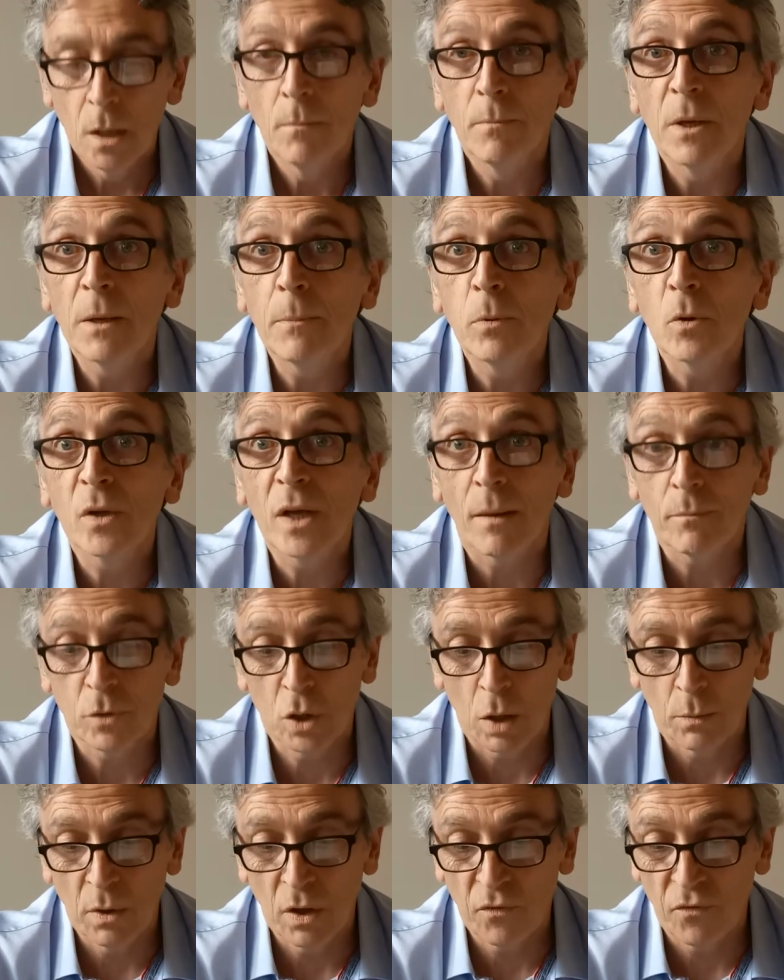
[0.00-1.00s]
People kept
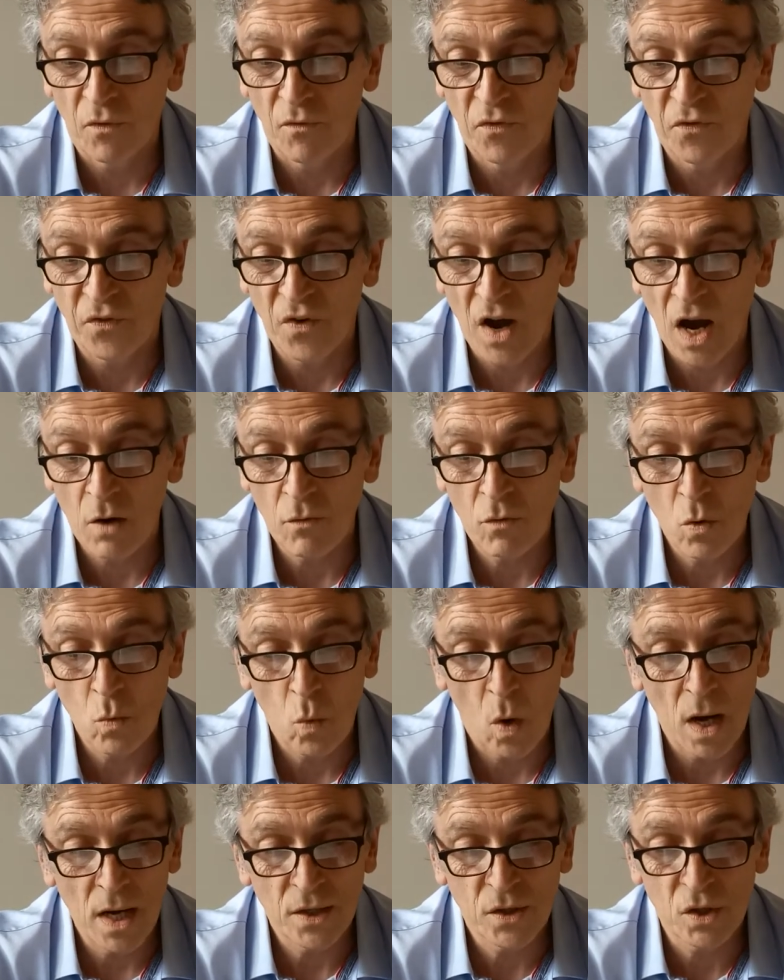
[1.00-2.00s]
coming from far and
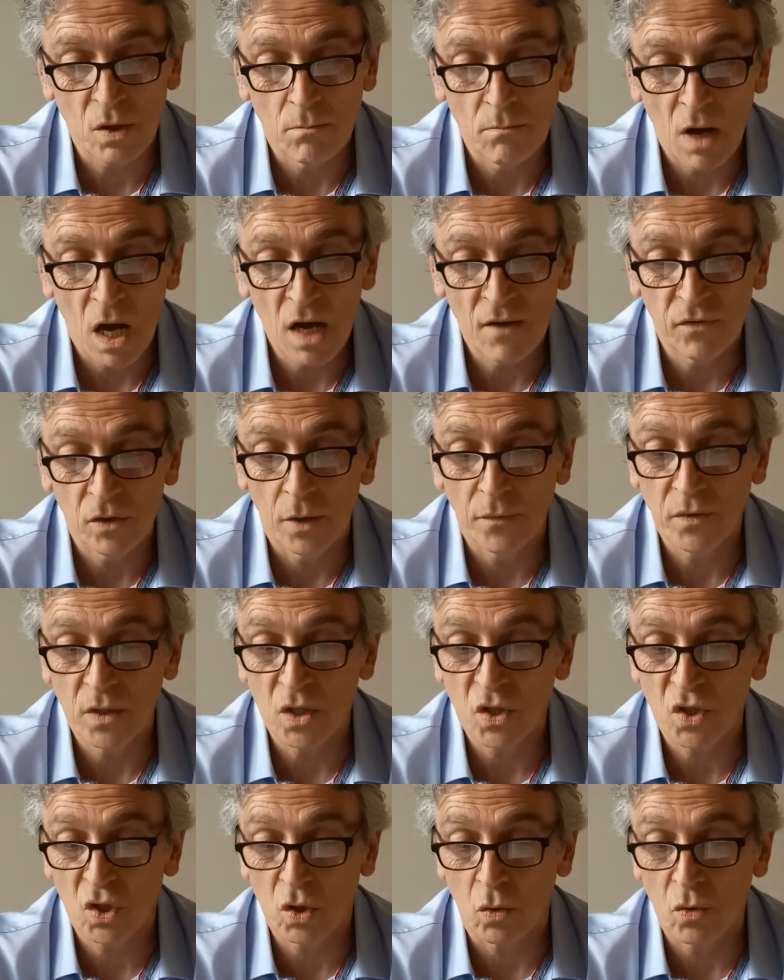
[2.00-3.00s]
wide to marvel at the
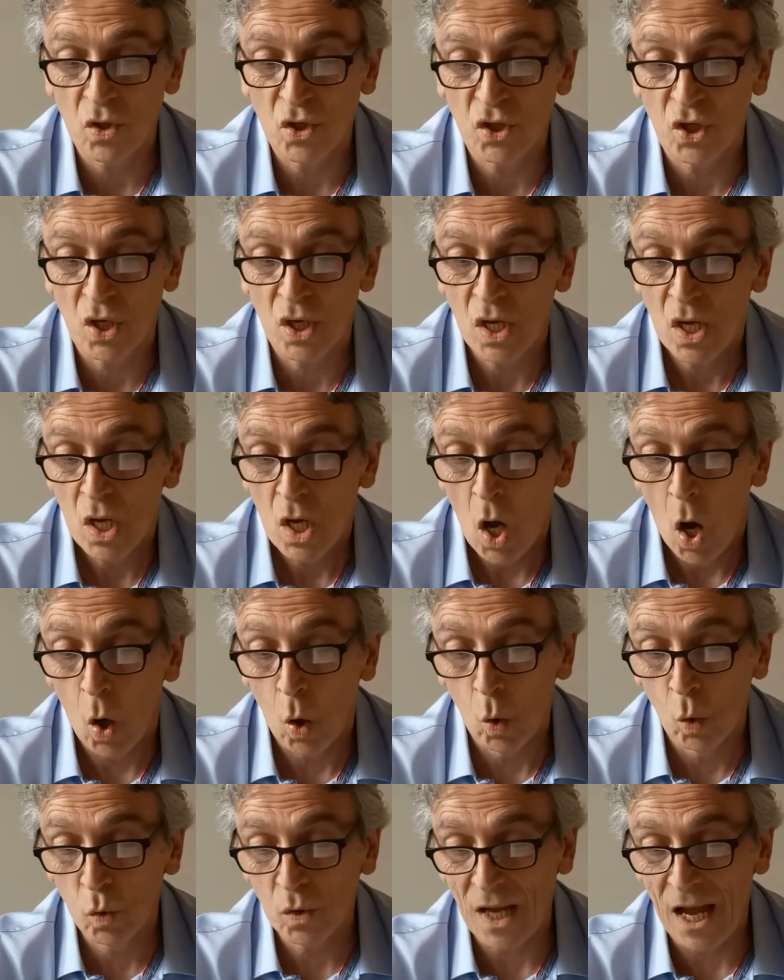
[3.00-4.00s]
astonishing
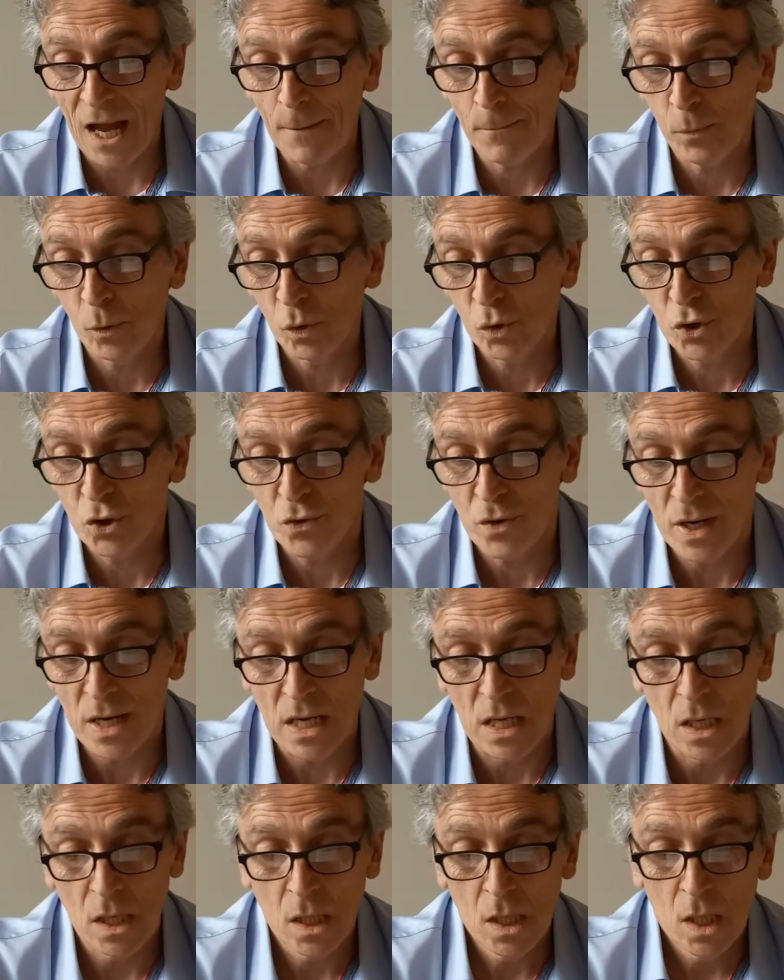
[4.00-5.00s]
old apple
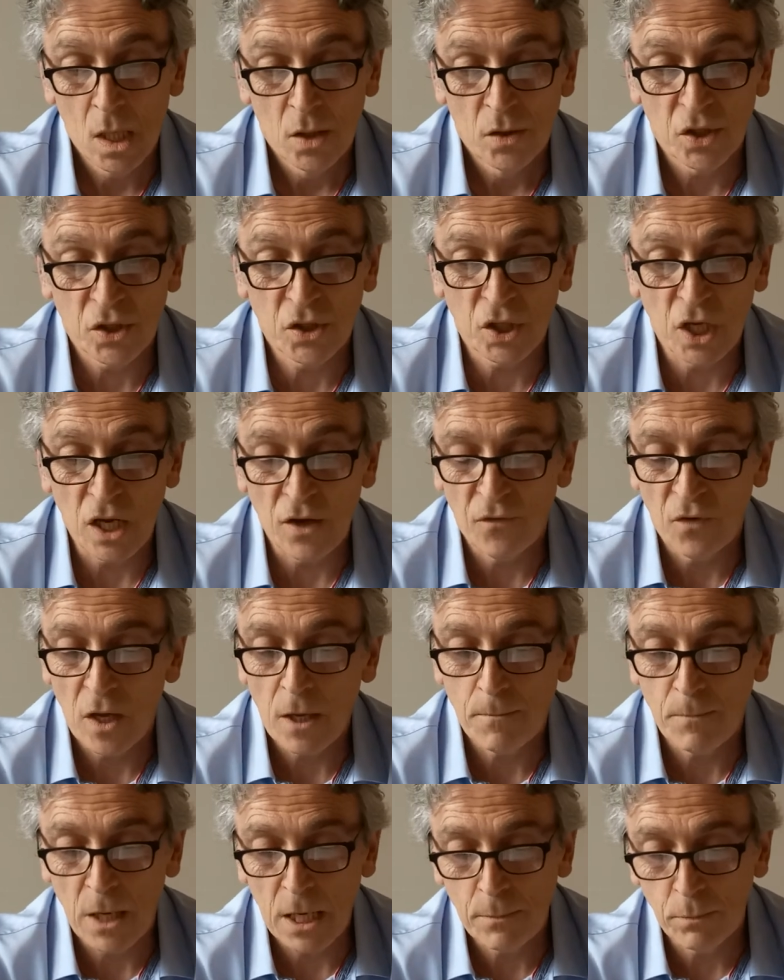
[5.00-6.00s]
tree. The
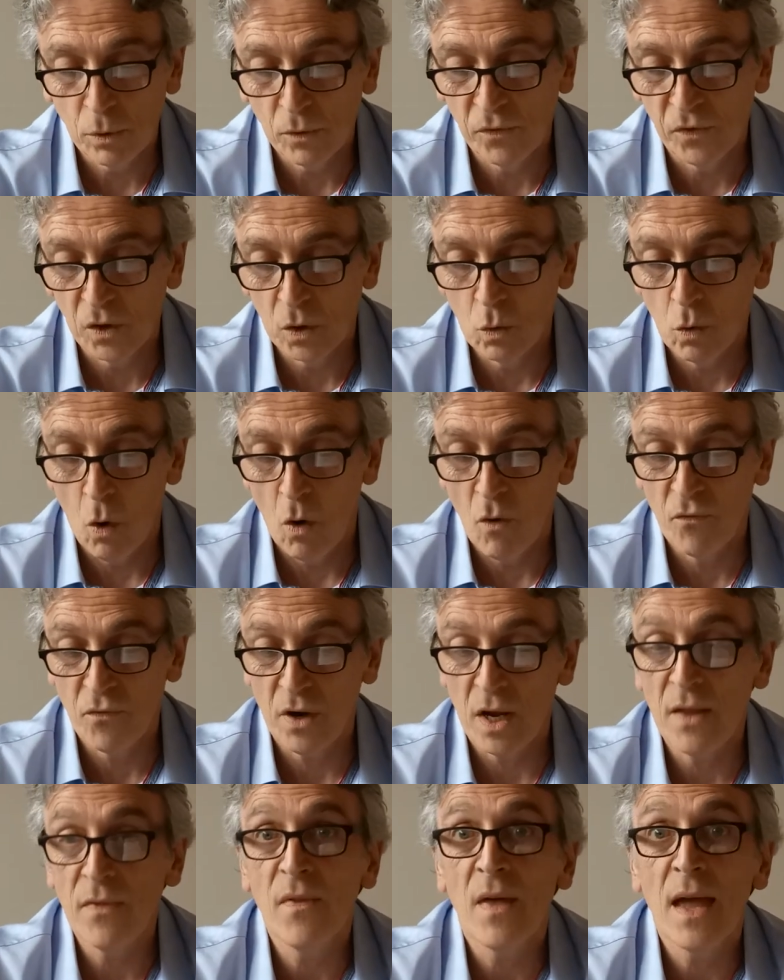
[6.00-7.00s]
TV people flew over
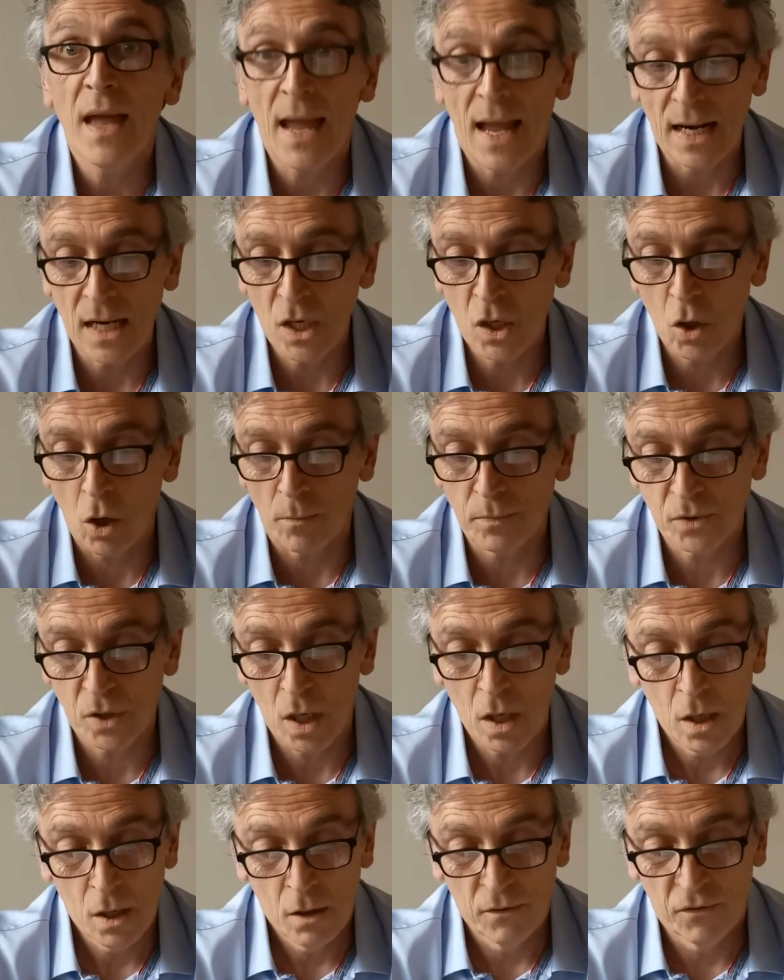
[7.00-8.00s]
in their
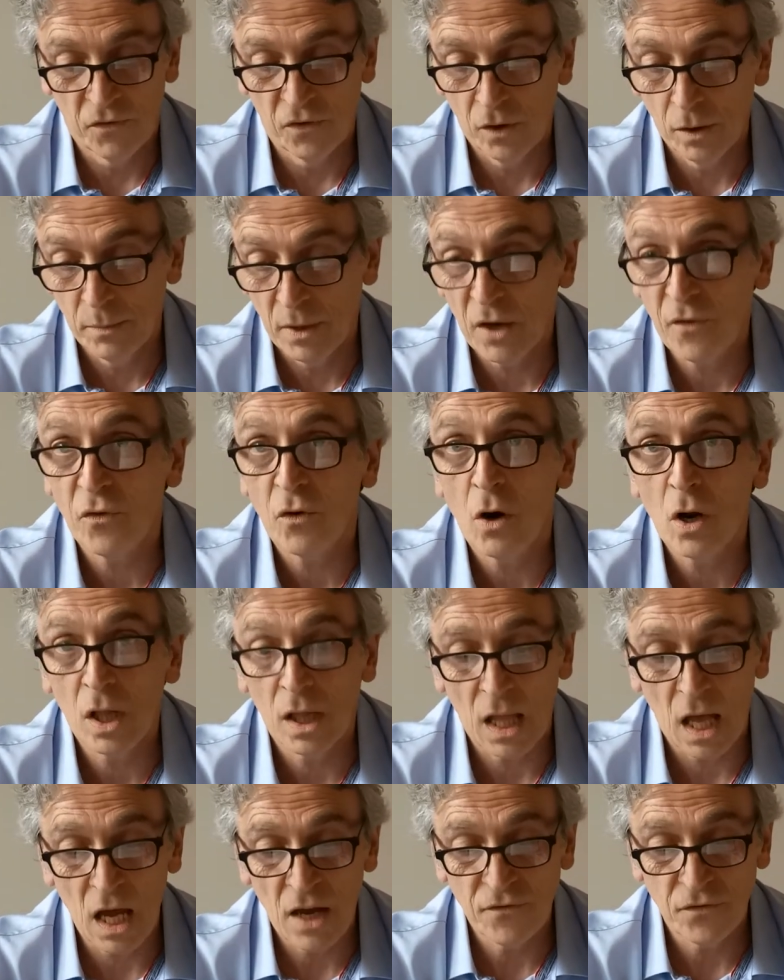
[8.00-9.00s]
helicopter, filming for a
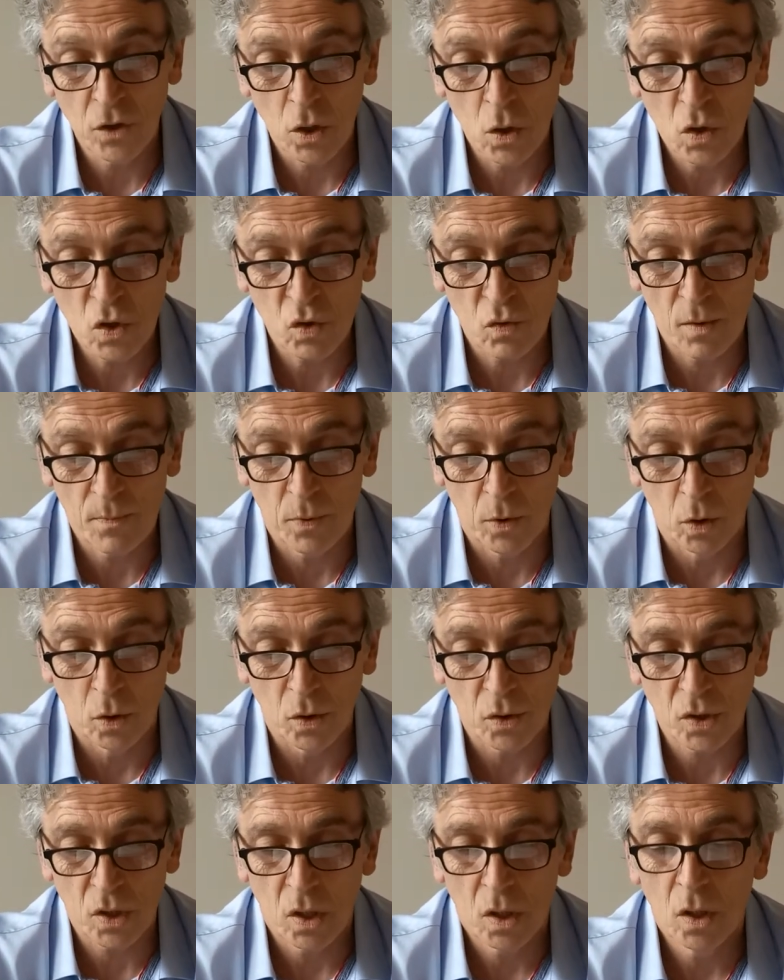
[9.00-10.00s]
live news
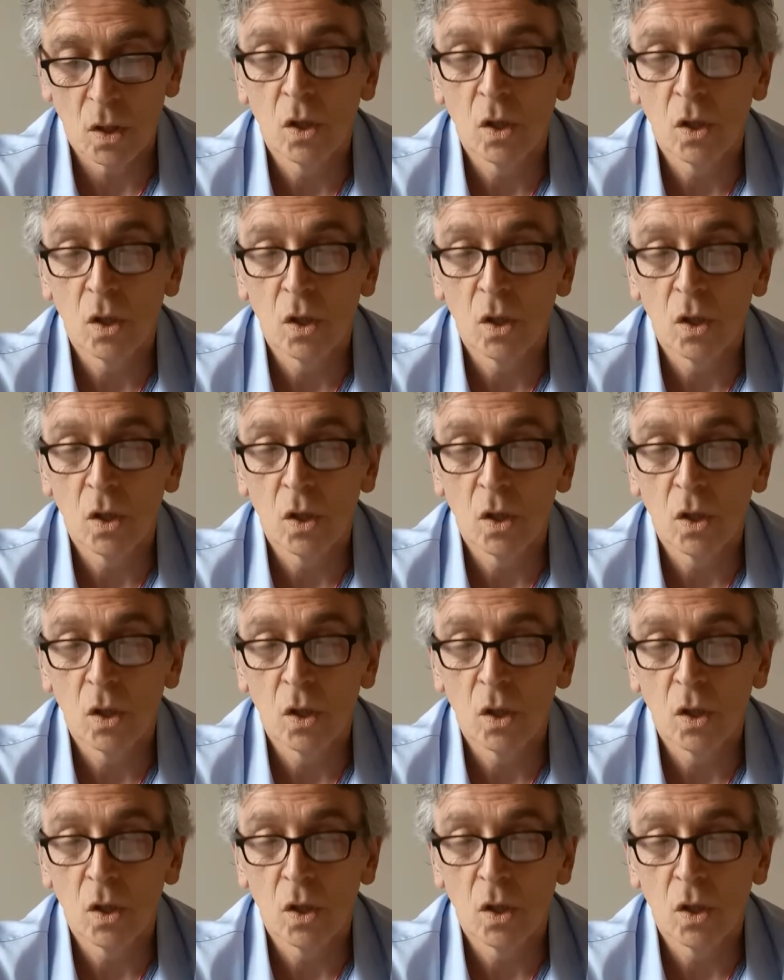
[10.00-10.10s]
report.